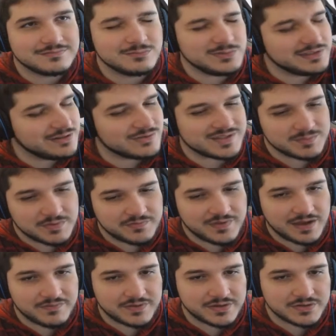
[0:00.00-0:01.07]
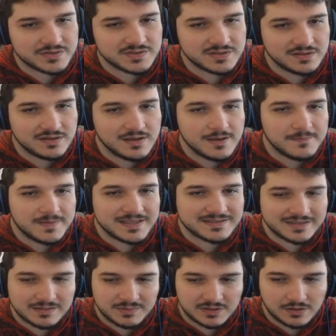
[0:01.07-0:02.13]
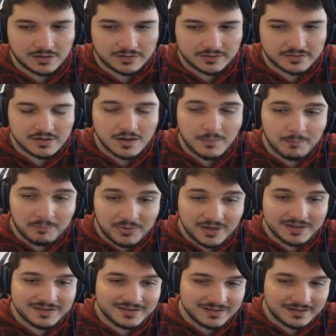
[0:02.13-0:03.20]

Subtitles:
We know it's going to be 5 years. It's going to be longer. But